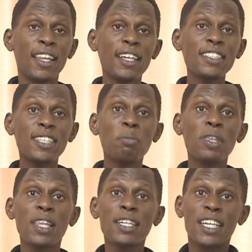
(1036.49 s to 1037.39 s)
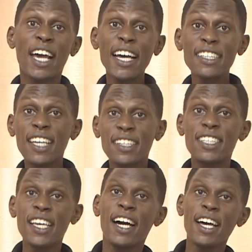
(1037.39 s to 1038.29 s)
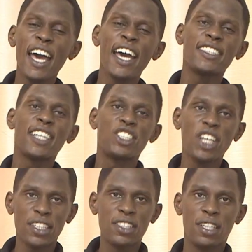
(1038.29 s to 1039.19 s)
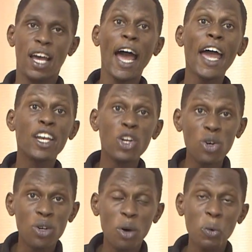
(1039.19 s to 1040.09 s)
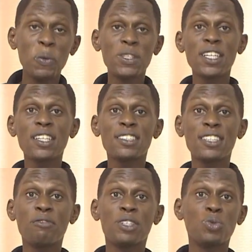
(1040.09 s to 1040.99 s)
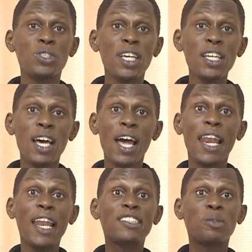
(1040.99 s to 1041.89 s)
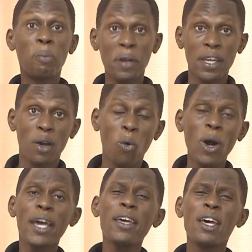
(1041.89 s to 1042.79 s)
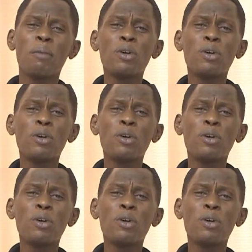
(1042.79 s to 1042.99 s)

That is something that guides us here as a church. I know when we started the service, we said, let's pray. Why?